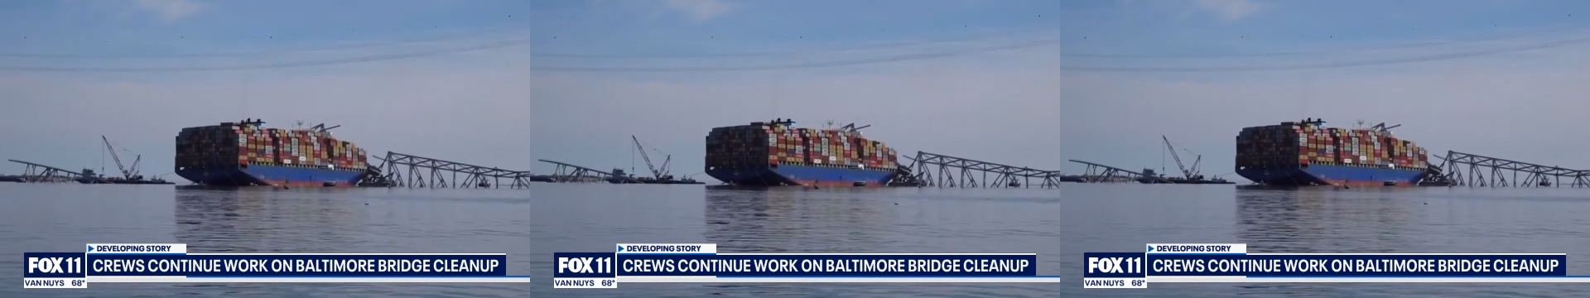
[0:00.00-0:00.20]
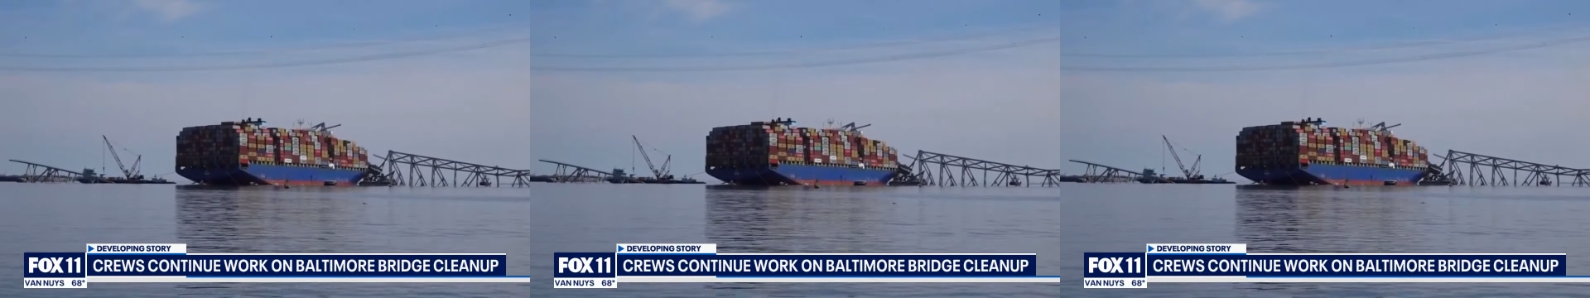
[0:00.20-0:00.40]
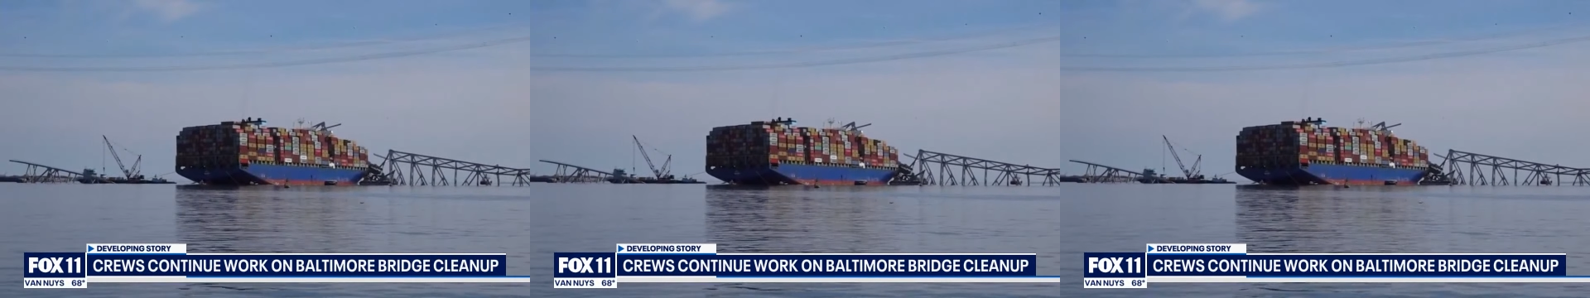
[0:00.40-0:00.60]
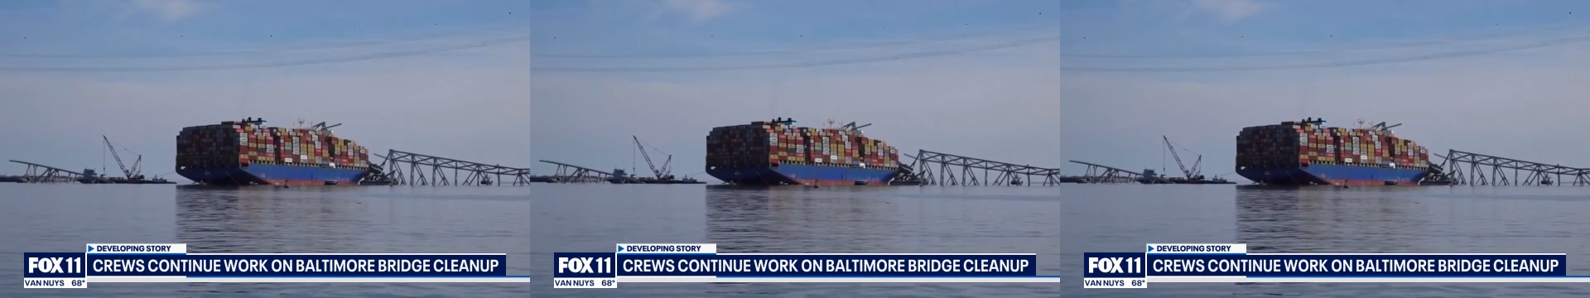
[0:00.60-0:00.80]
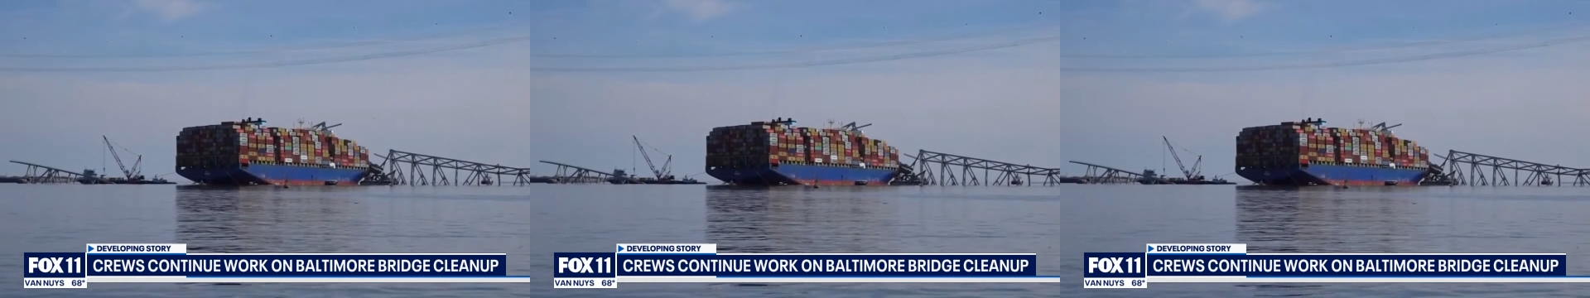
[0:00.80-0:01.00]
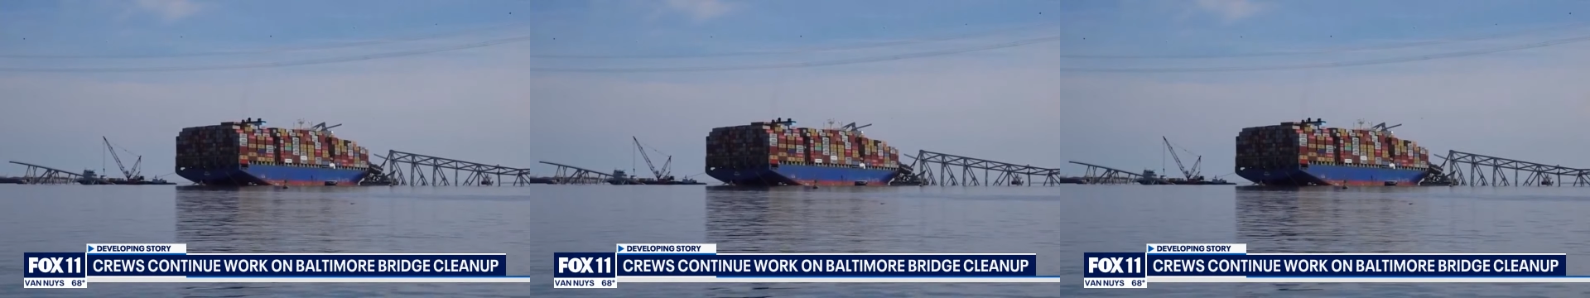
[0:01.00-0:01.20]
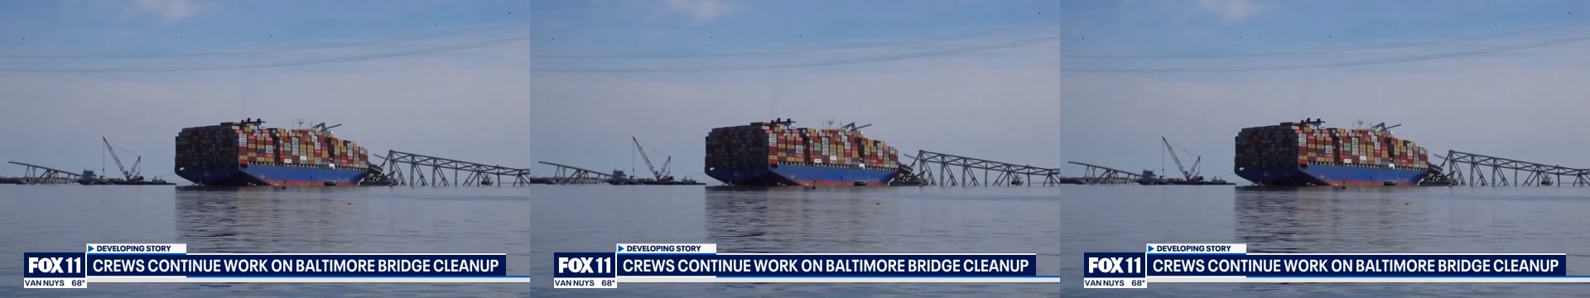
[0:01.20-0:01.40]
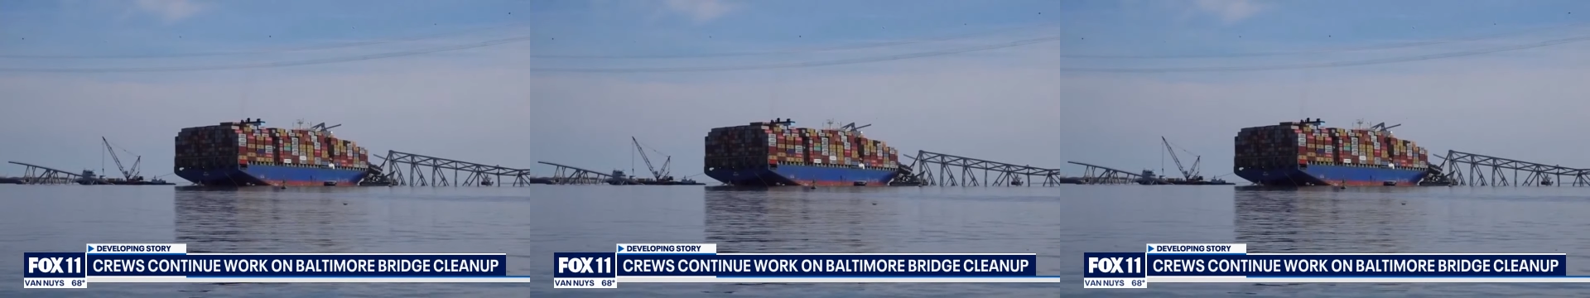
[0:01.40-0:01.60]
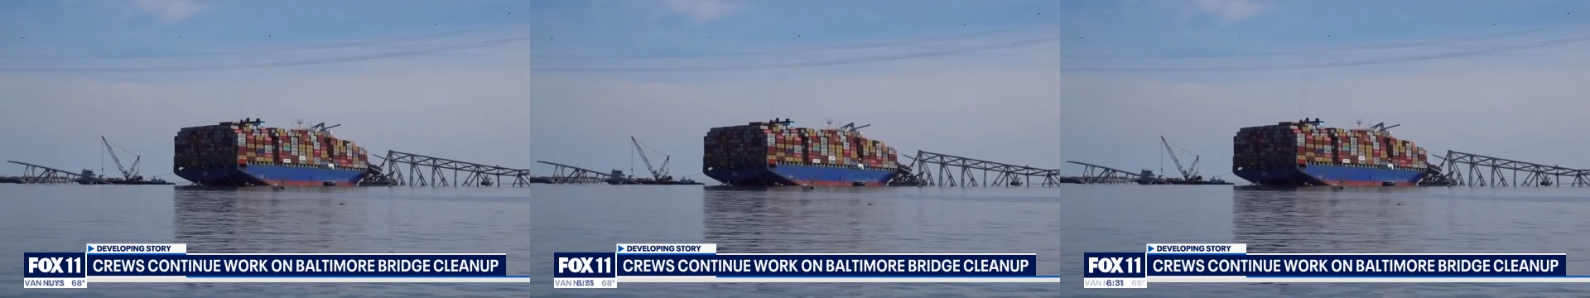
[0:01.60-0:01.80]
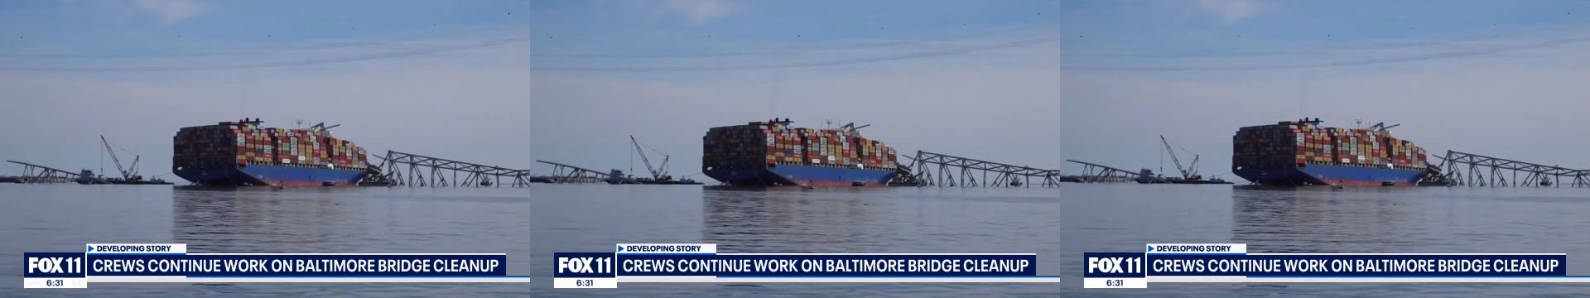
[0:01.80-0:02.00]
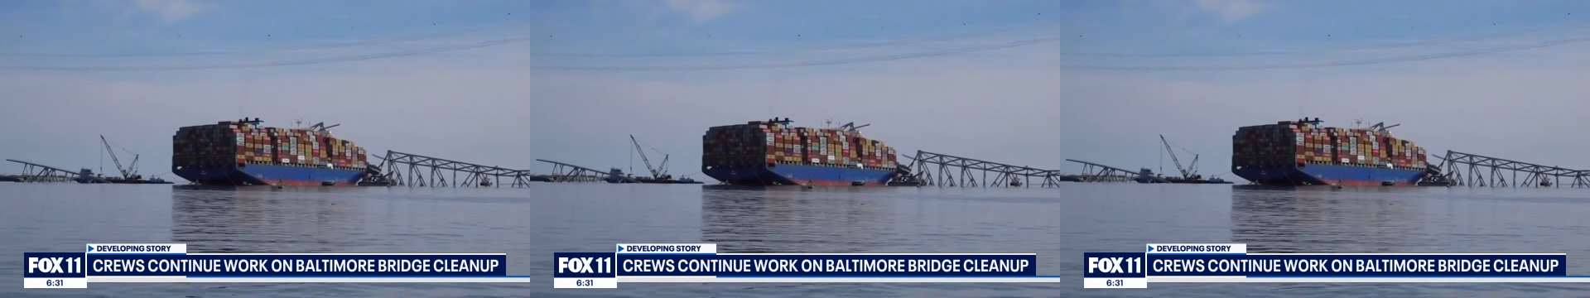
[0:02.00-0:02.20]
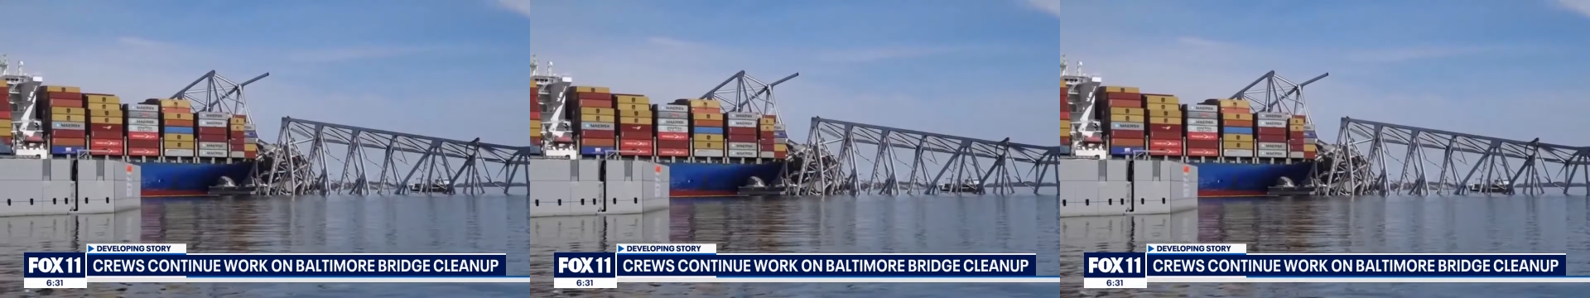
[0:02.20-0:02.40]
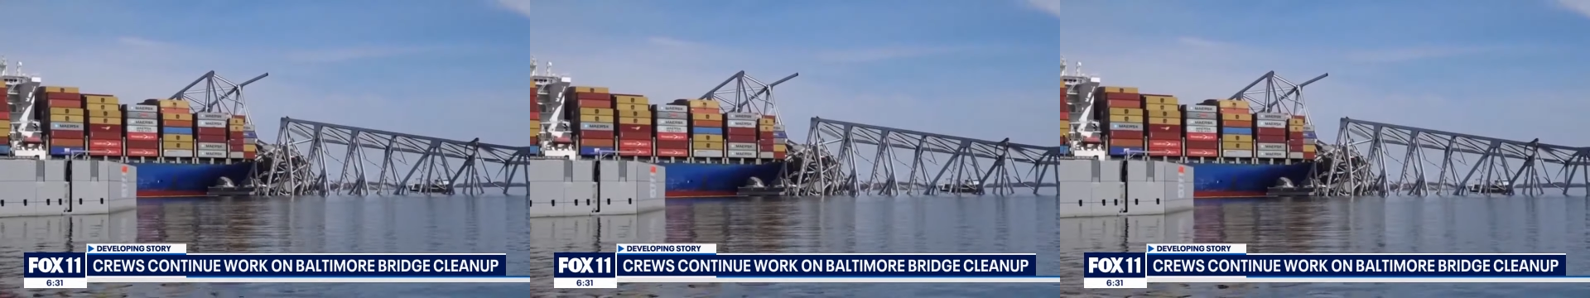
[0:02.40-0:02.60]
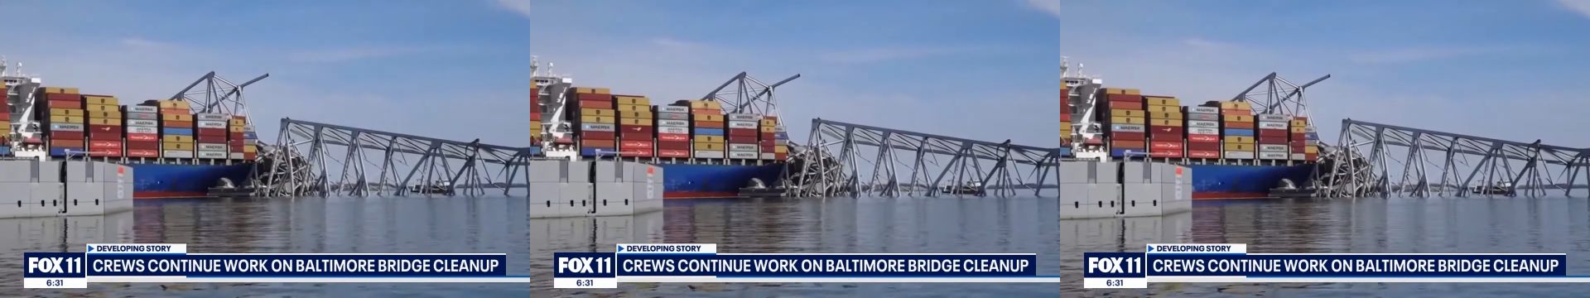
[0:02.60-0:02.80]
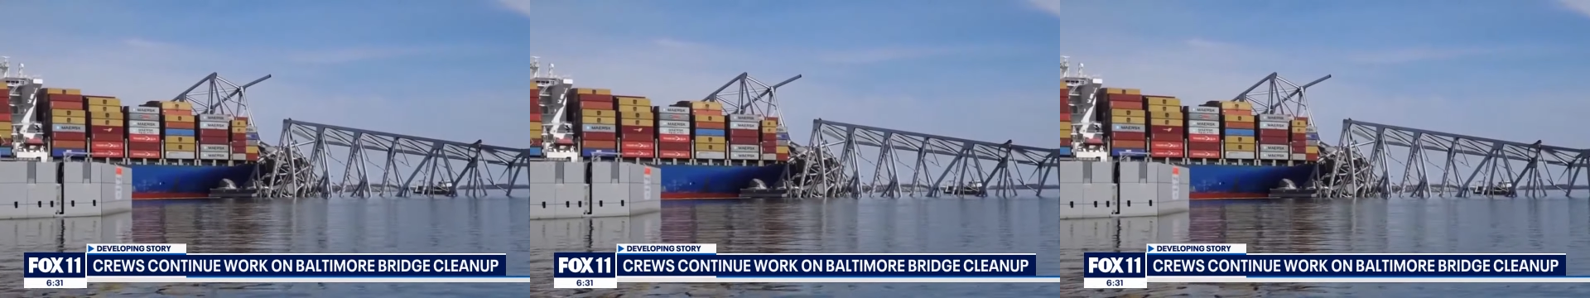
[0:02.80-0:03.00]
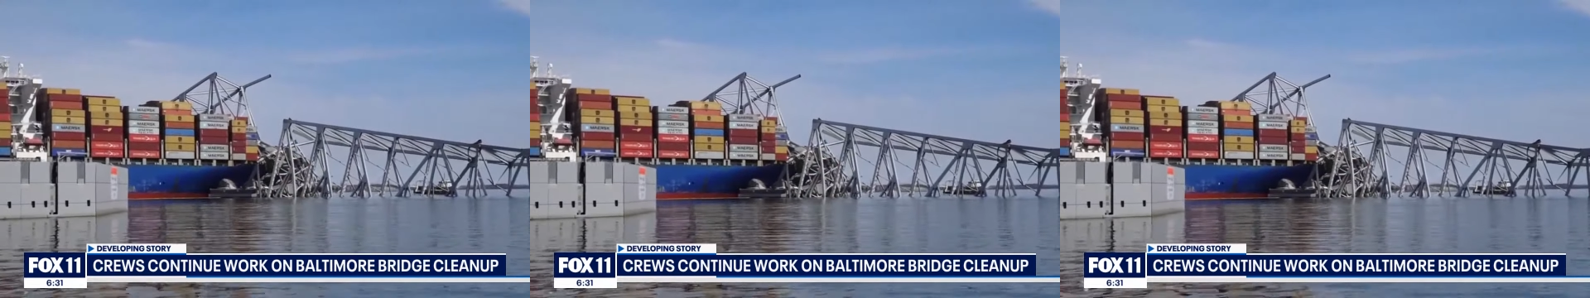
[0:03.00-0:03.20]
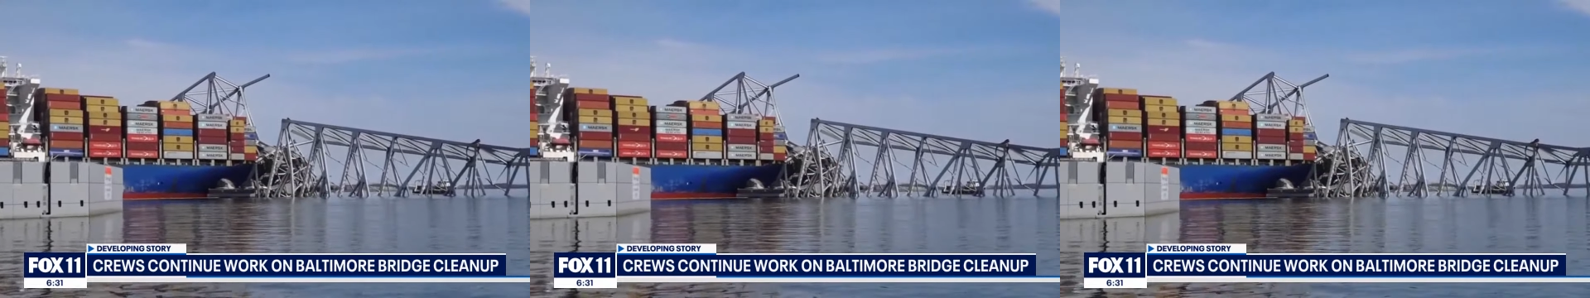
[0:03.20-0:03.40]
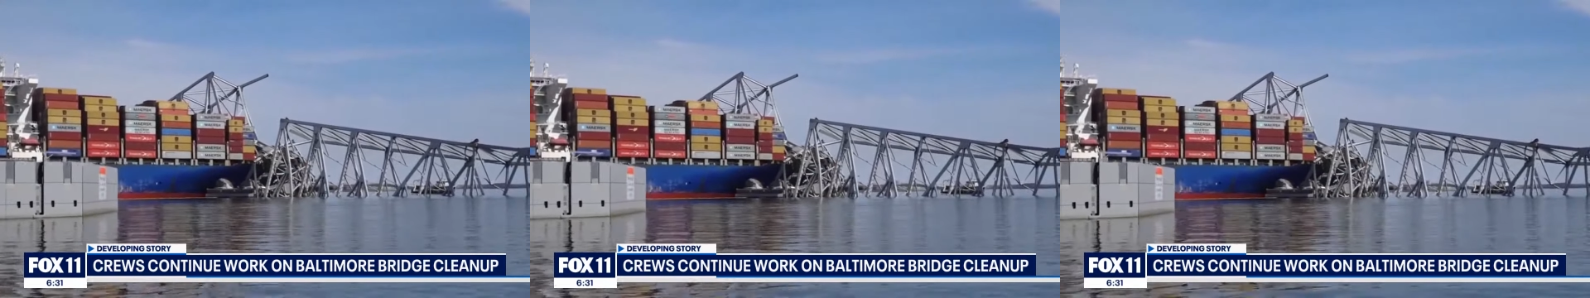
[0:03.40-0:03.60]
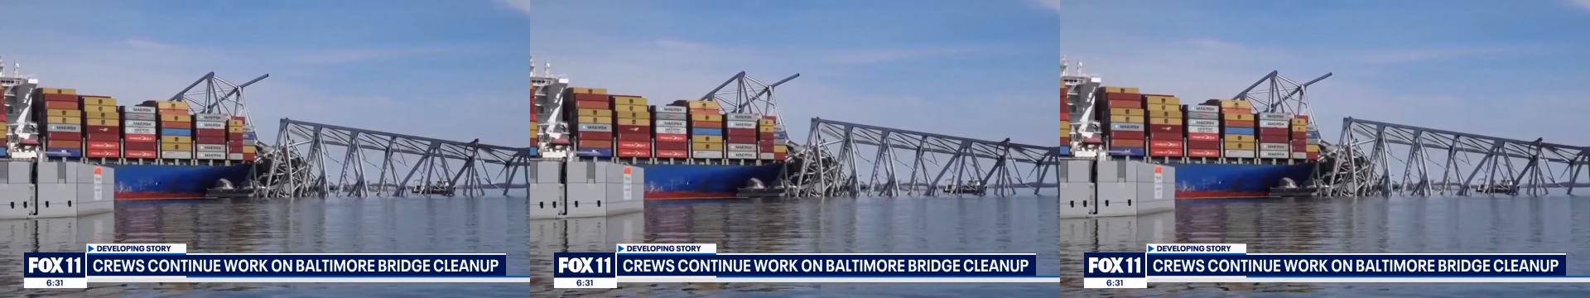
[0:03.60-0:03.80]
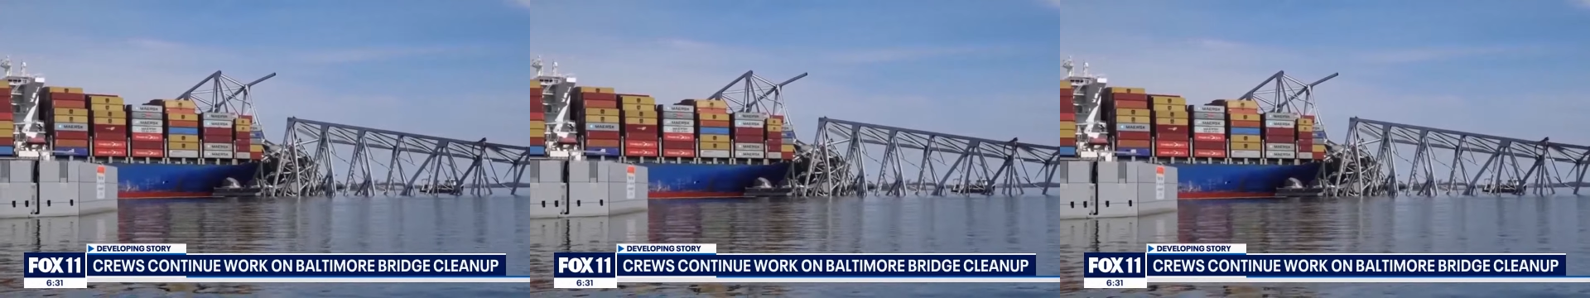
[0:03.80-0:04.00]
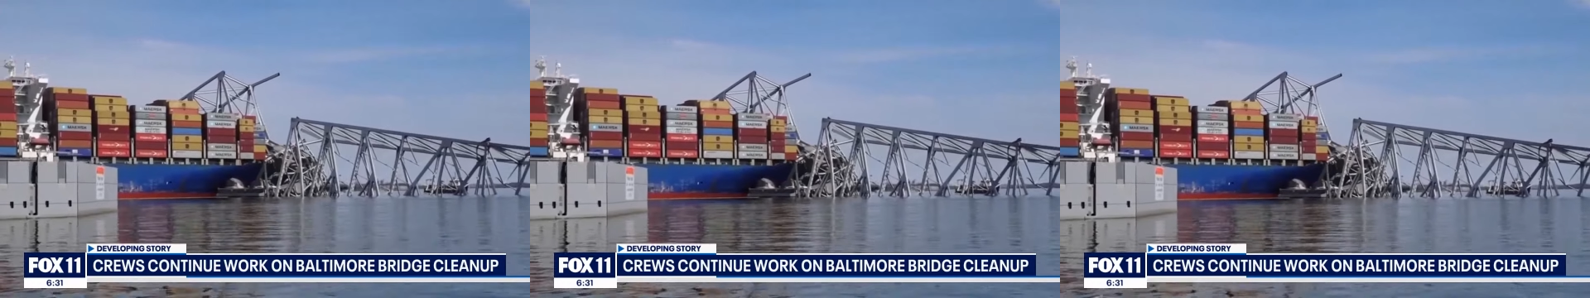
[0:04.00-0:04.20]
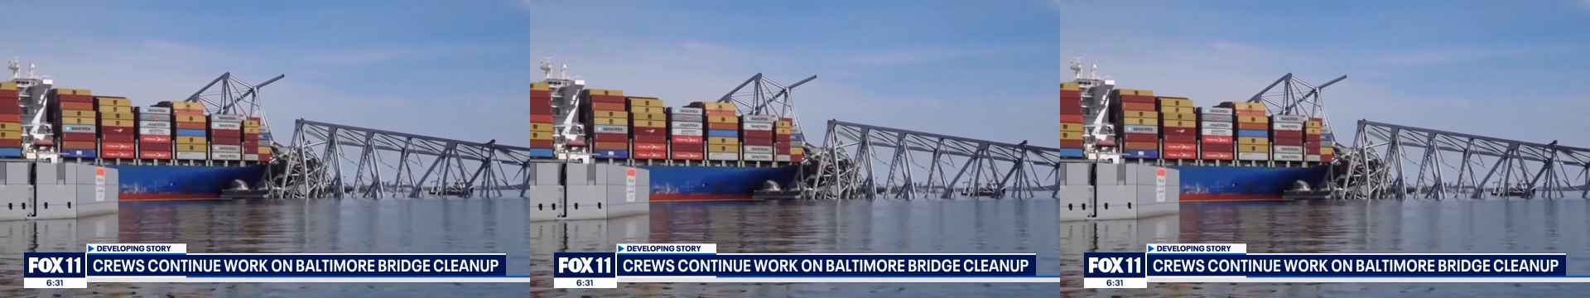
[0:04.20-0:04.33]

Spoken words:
(no speaker visible)